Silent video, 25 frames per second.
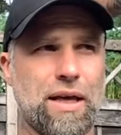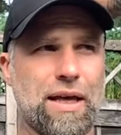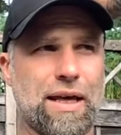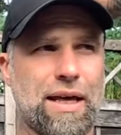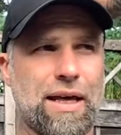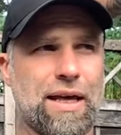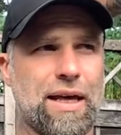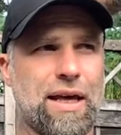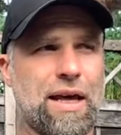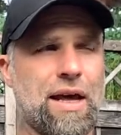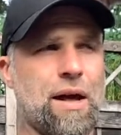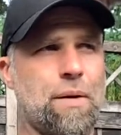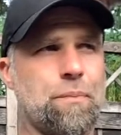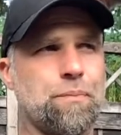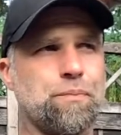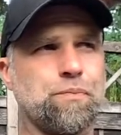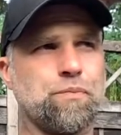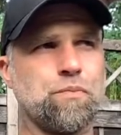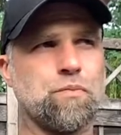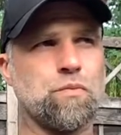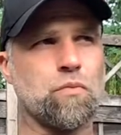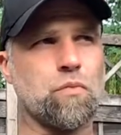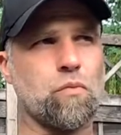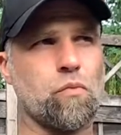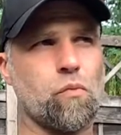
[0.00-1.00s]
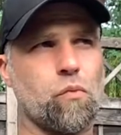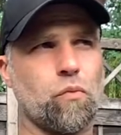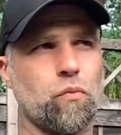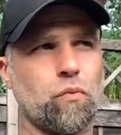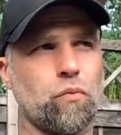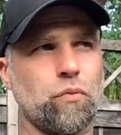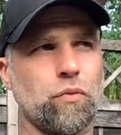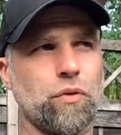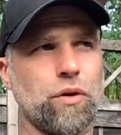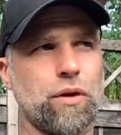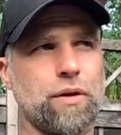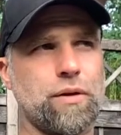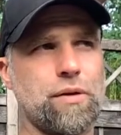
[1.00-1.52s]
Um,
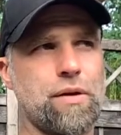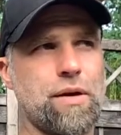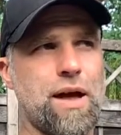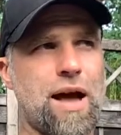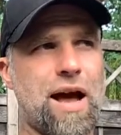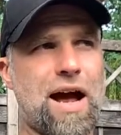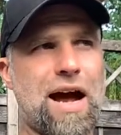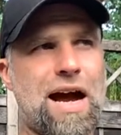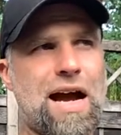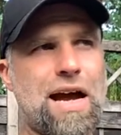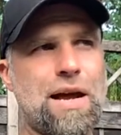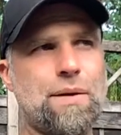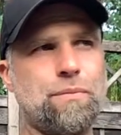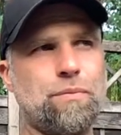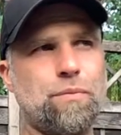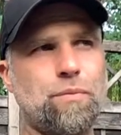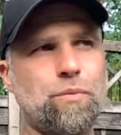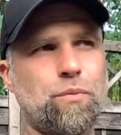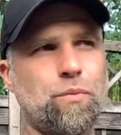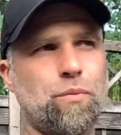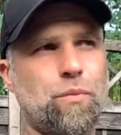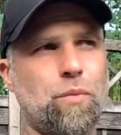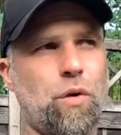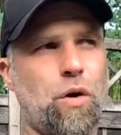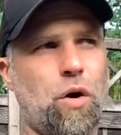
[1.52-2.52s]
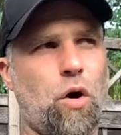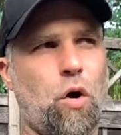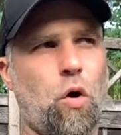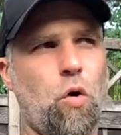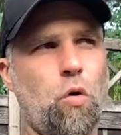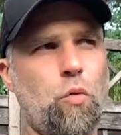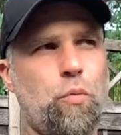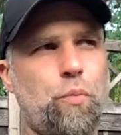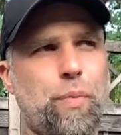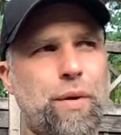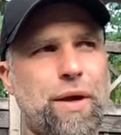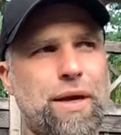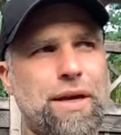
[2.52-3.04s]
I'm
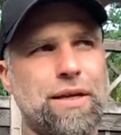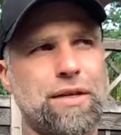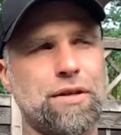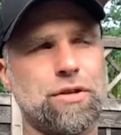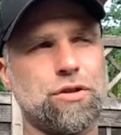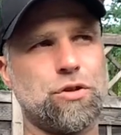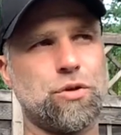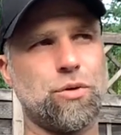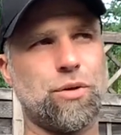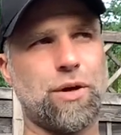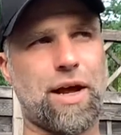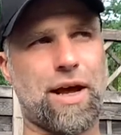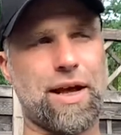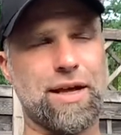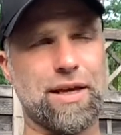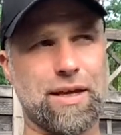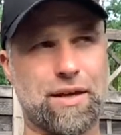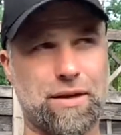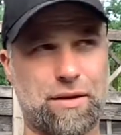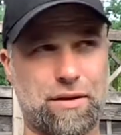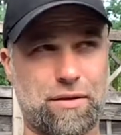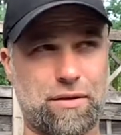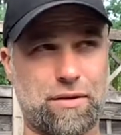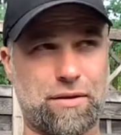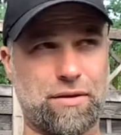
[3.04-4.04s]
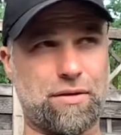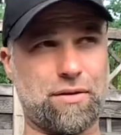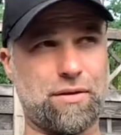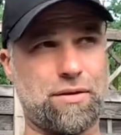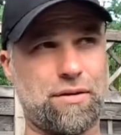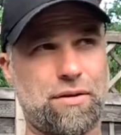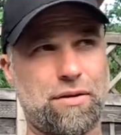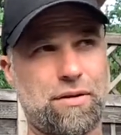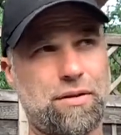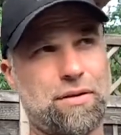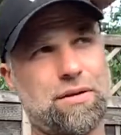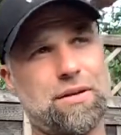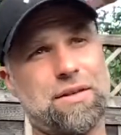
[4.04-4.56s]
hoping to like
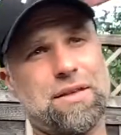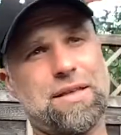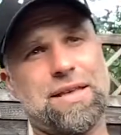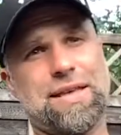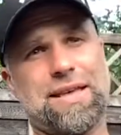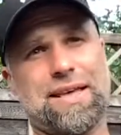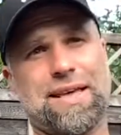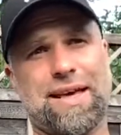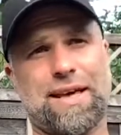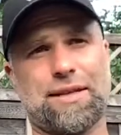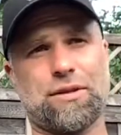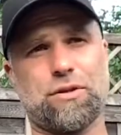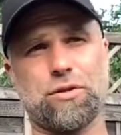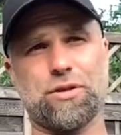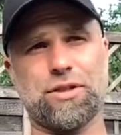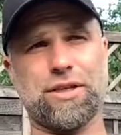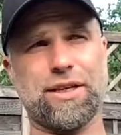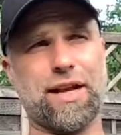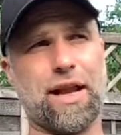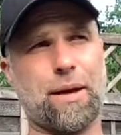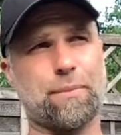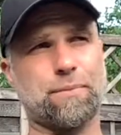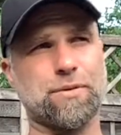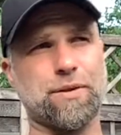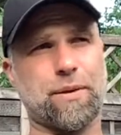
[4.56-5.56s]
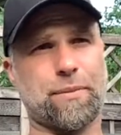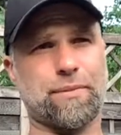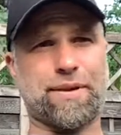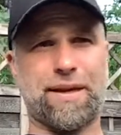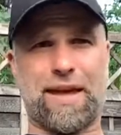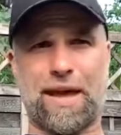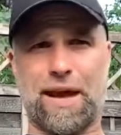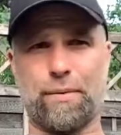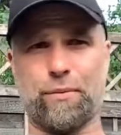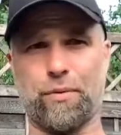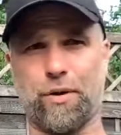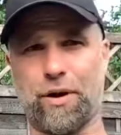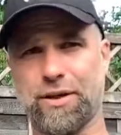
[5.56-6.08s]
get set up some
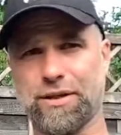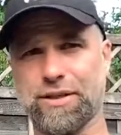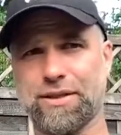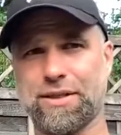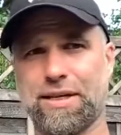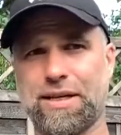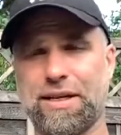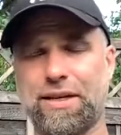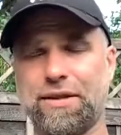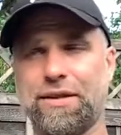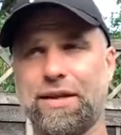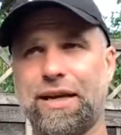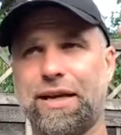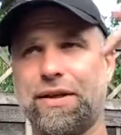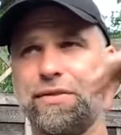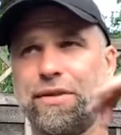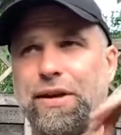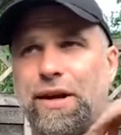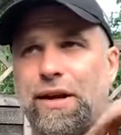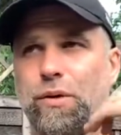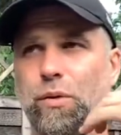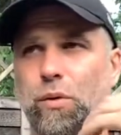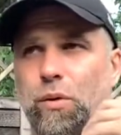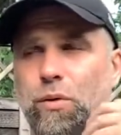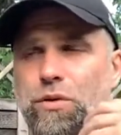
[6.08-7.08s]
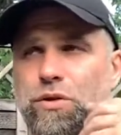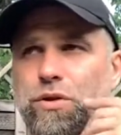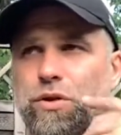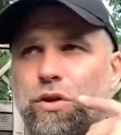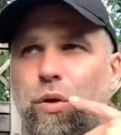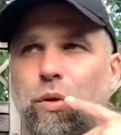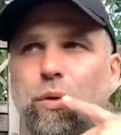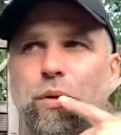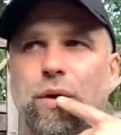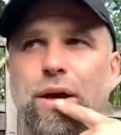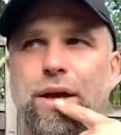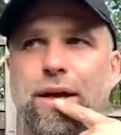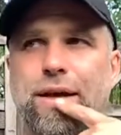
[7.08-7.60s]
cameras in in there
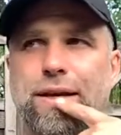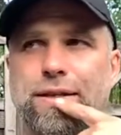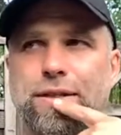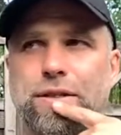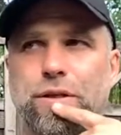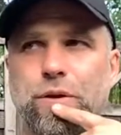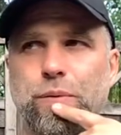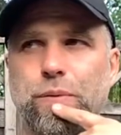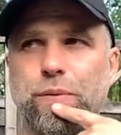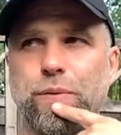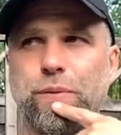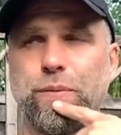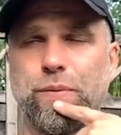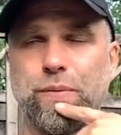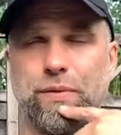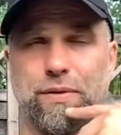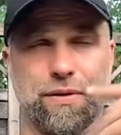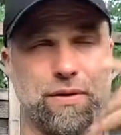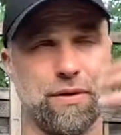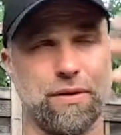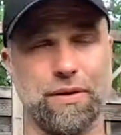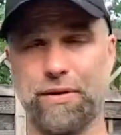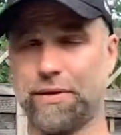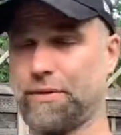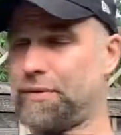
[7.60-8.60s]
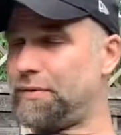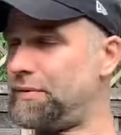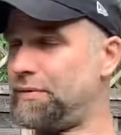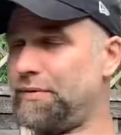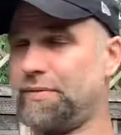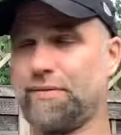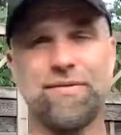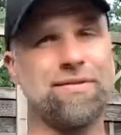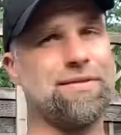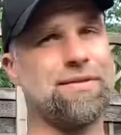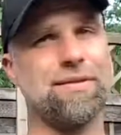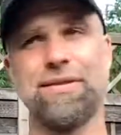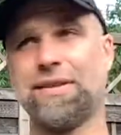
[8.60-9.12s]
also so
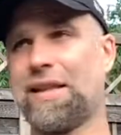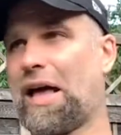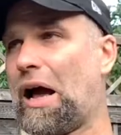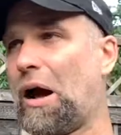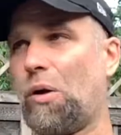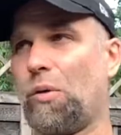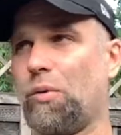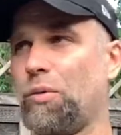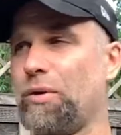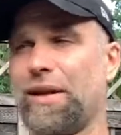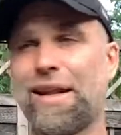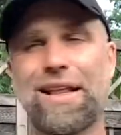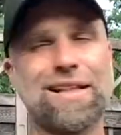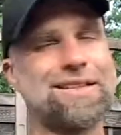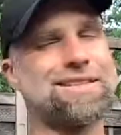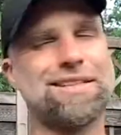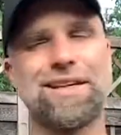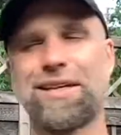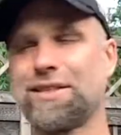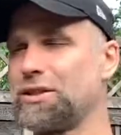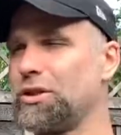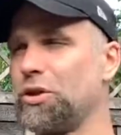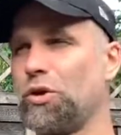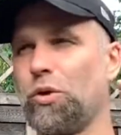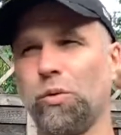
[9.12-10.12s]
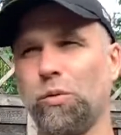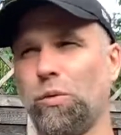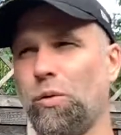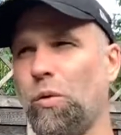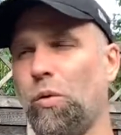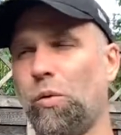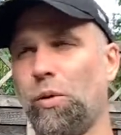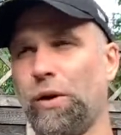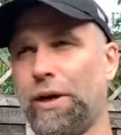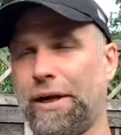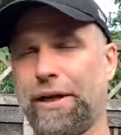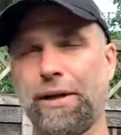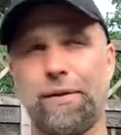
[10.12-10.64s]
now let's just go
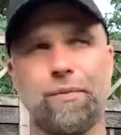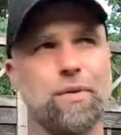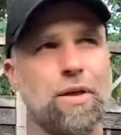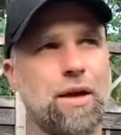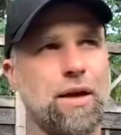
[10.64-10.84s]
all in